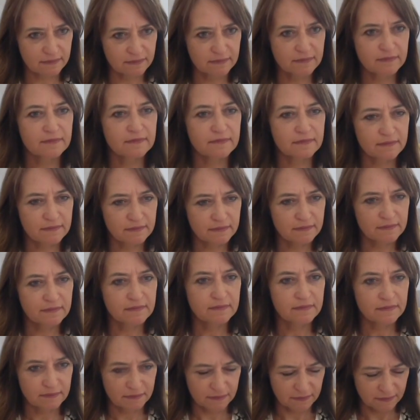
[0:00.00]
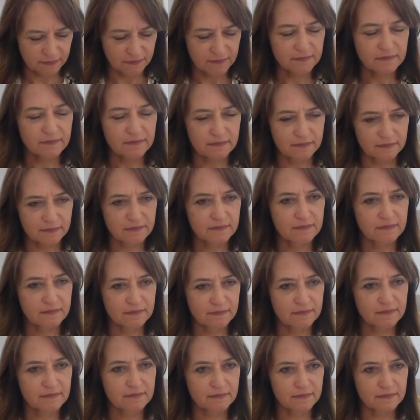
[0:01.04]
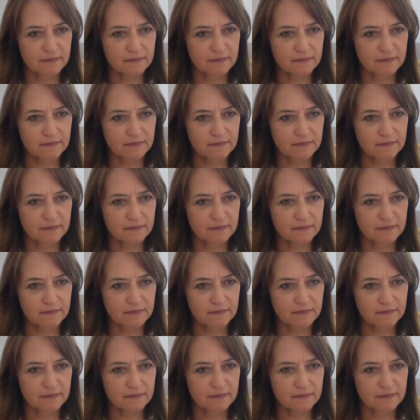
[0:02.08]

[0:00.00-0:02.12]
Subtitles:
through Teams or whatnot. It's really